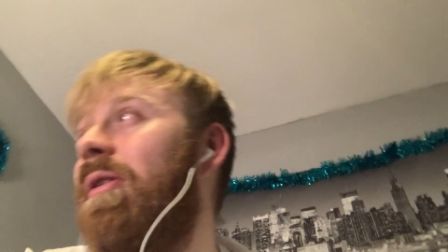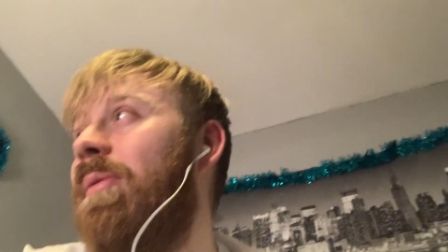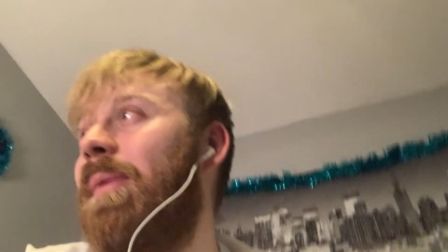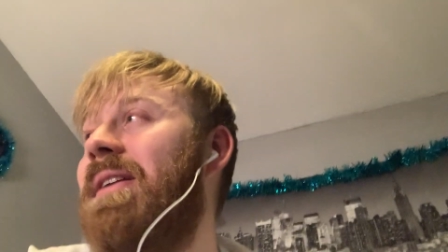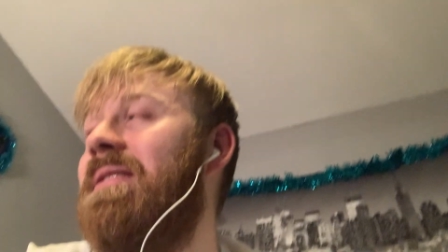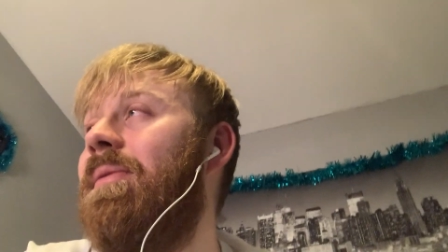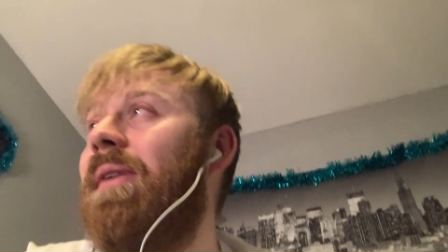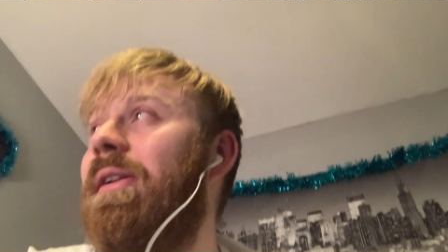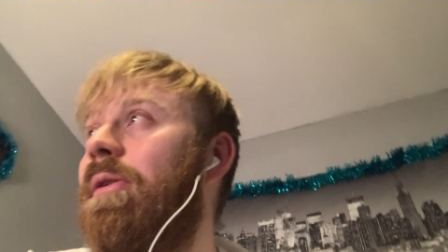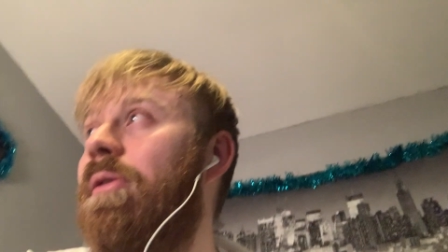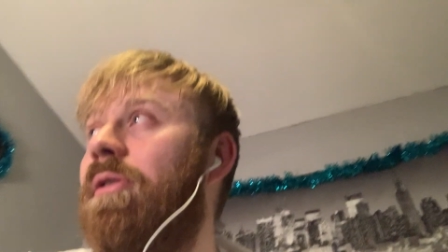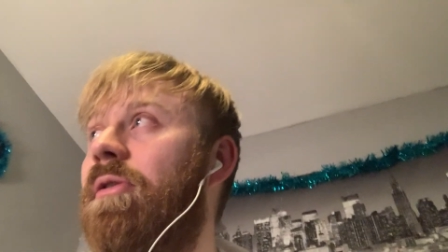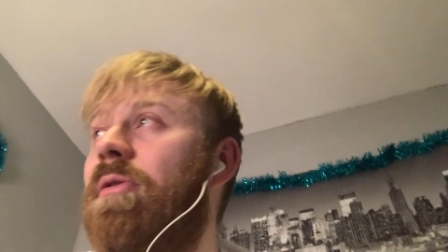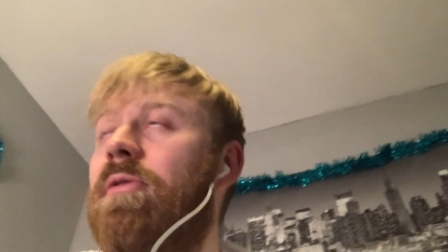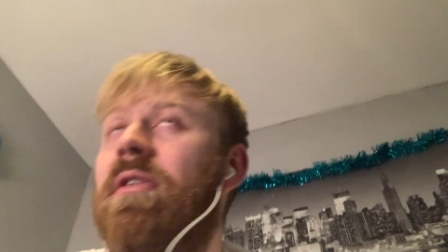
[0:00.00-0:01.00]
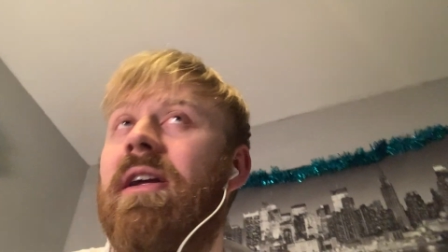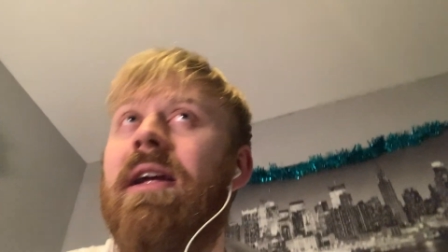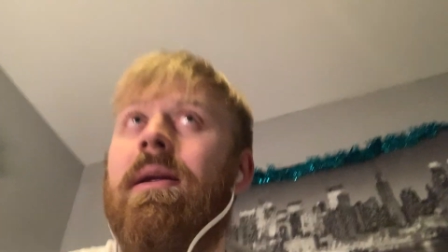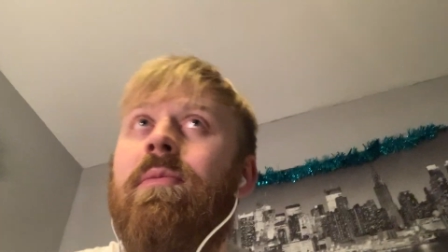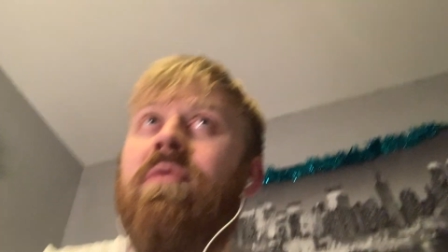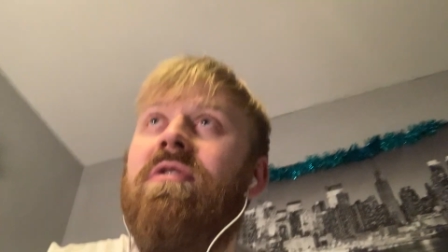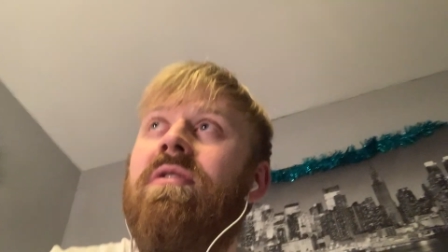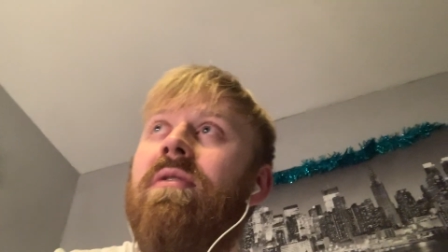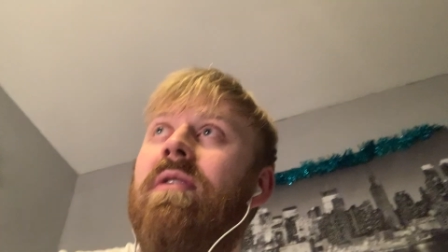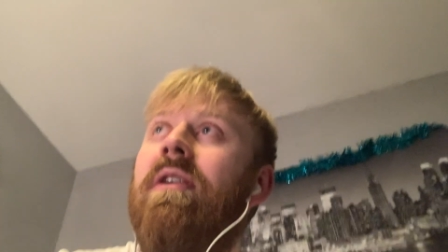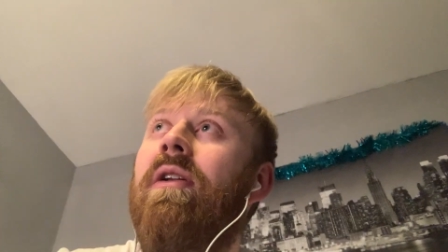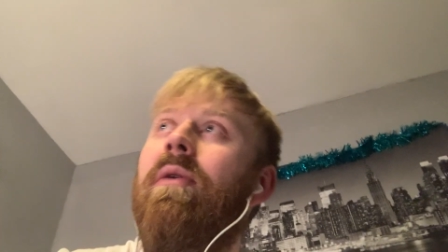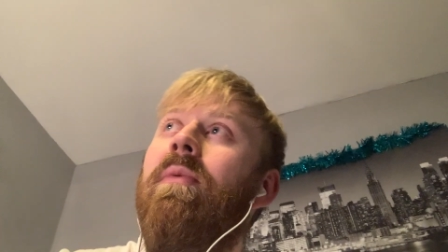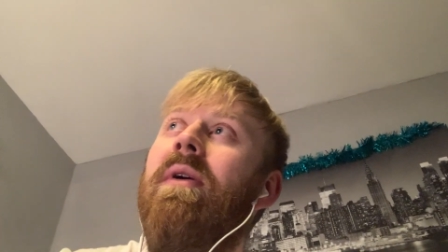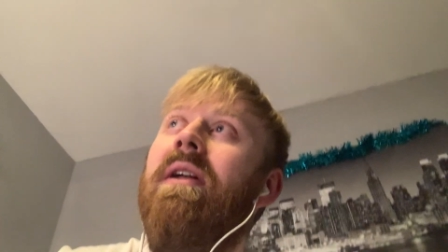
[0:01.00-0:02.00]
he might have had other good games, you
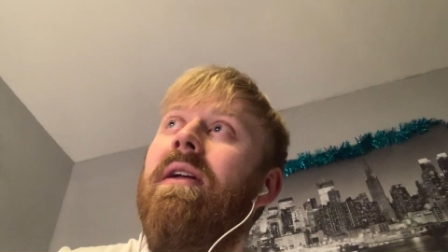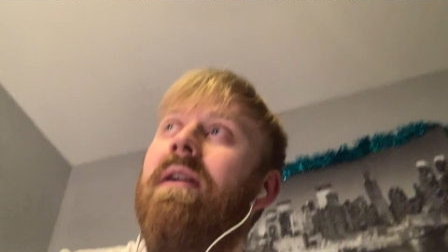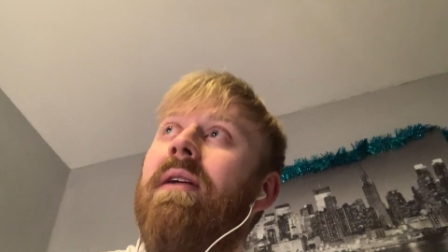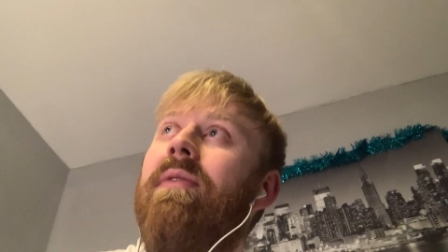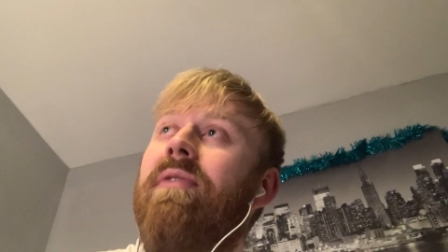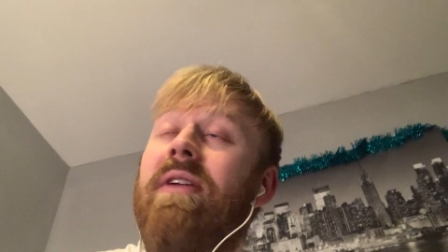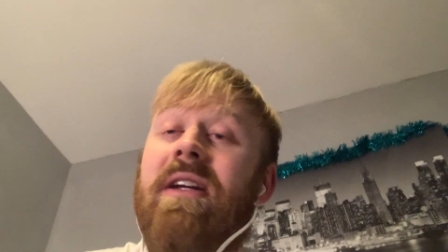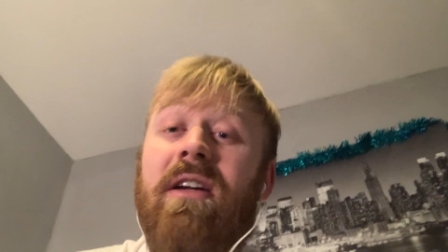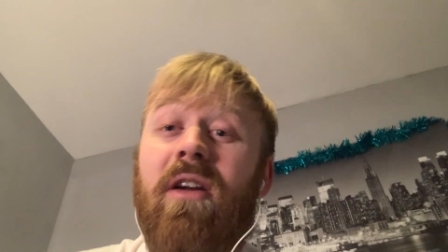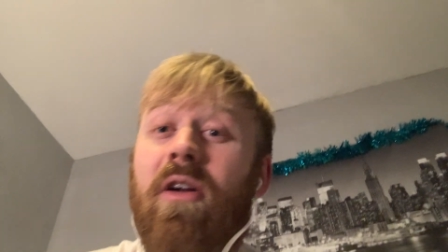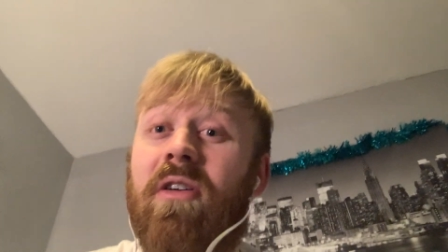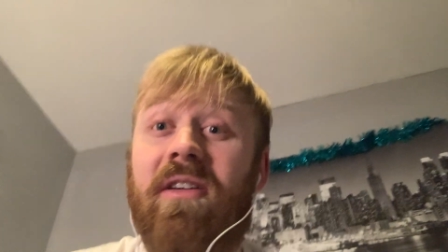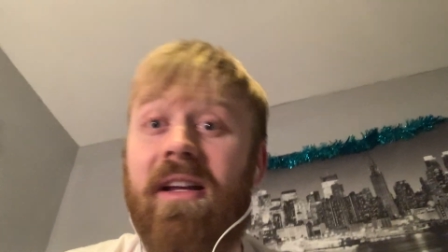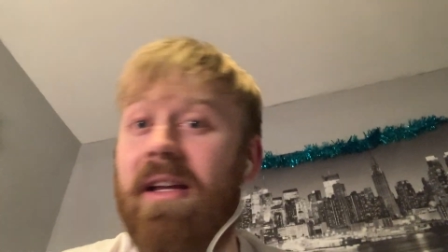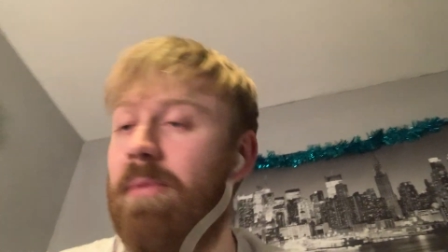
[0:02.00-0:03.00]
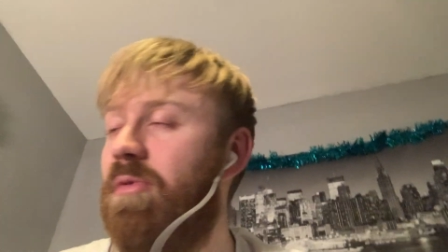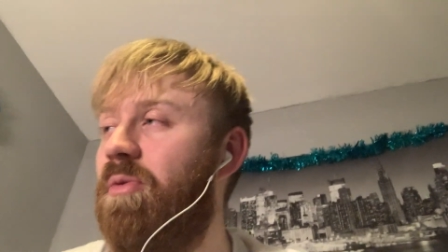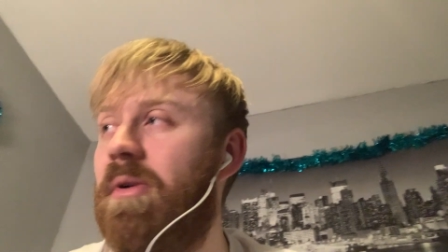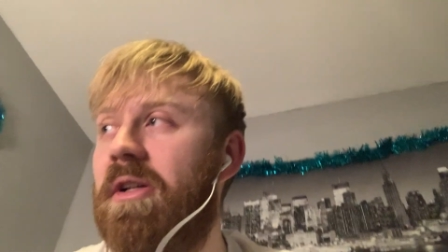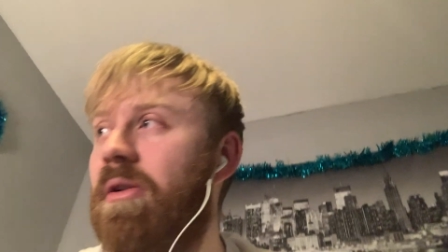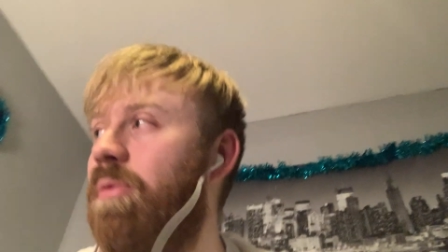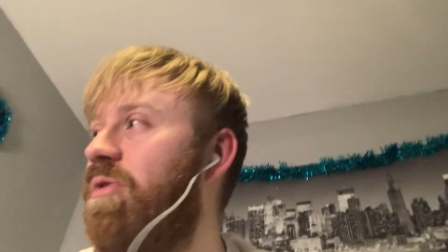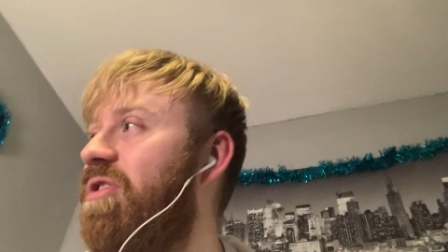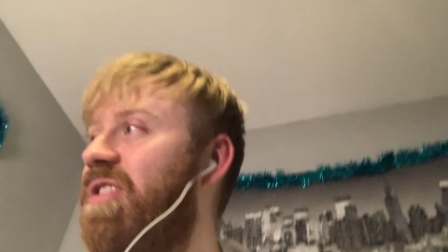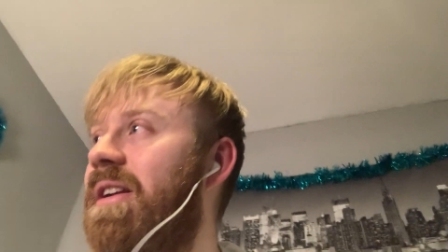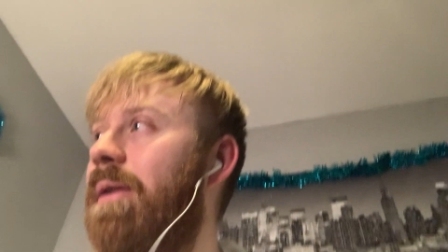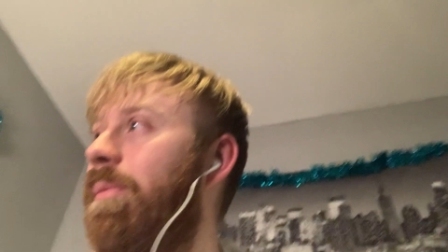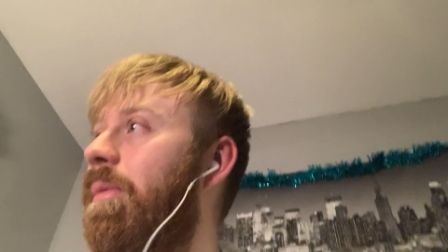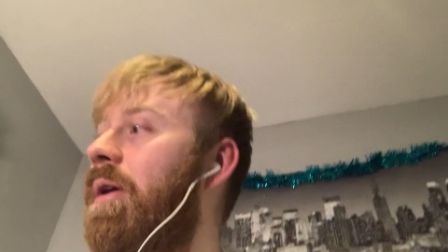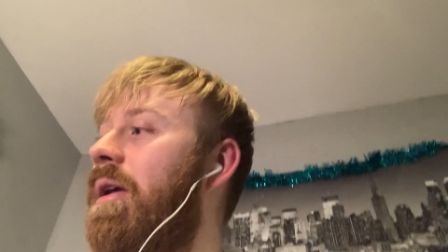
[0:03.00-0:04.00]
know, where three o'clock games where you don't see
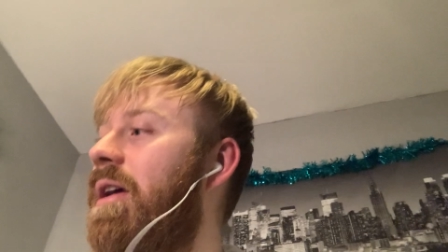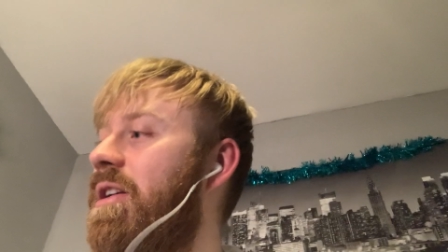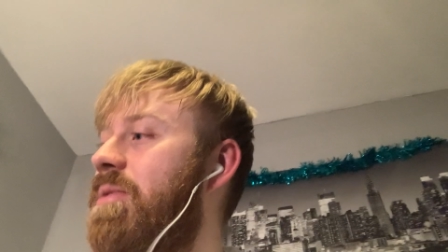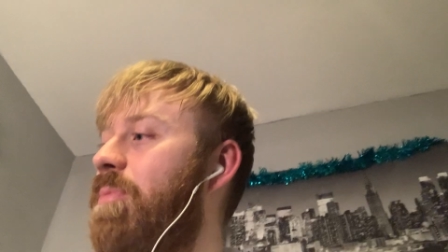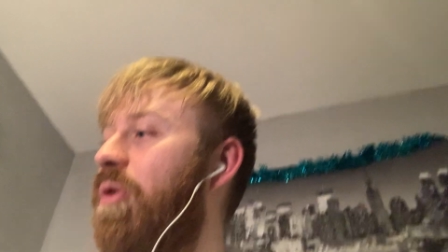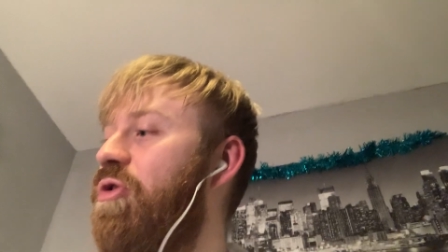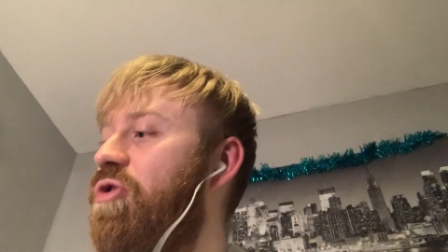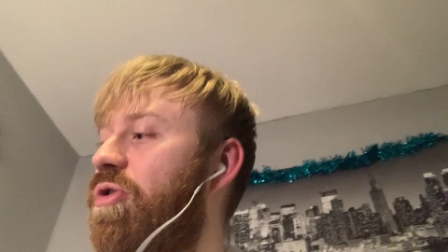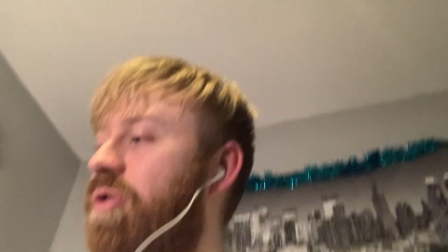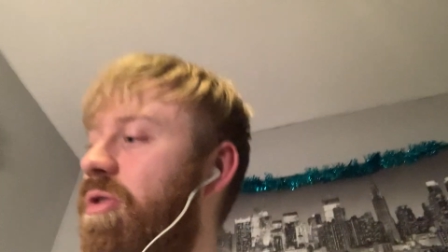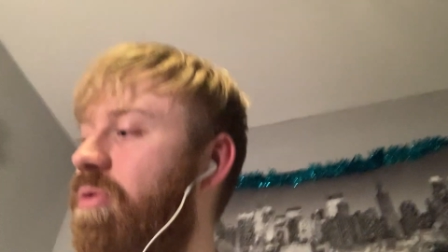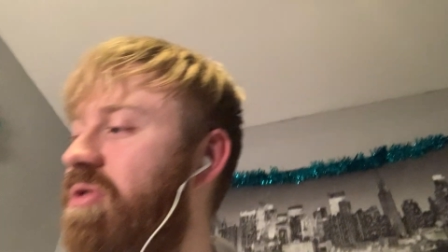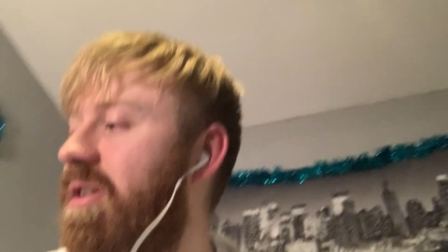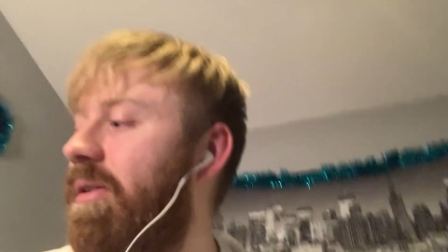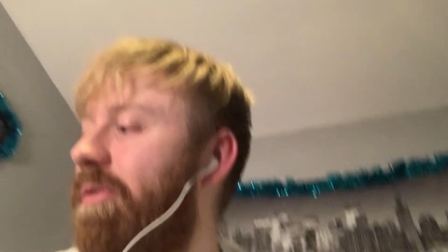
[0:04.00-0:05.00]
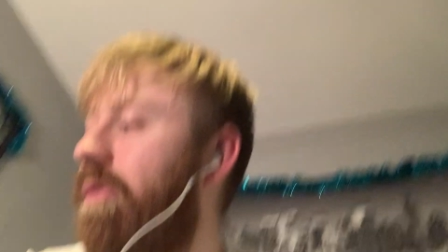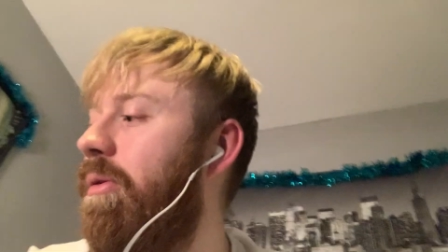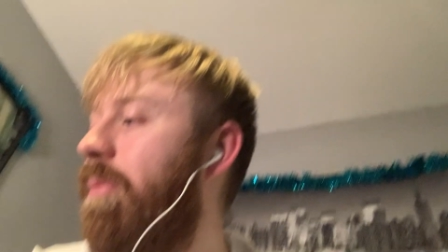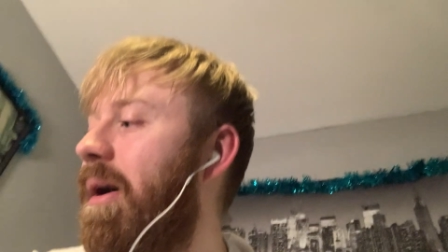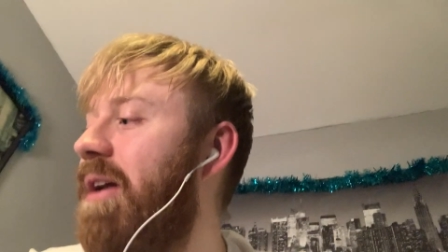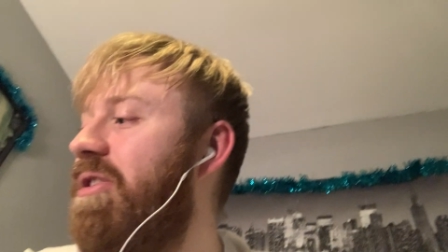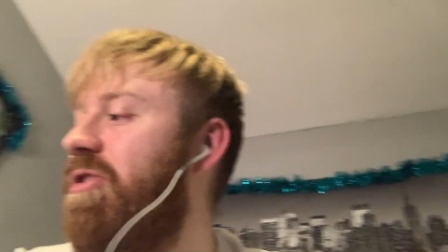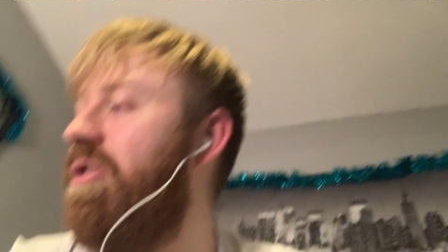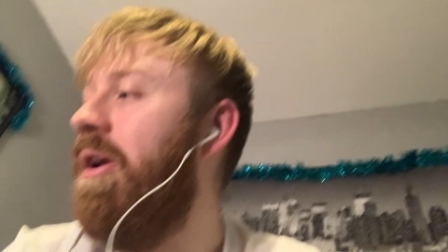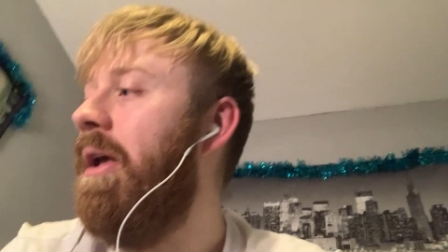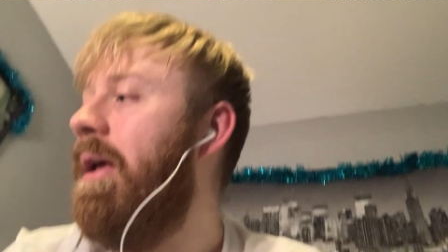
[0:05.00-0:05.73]
him as much or you don't see the full match.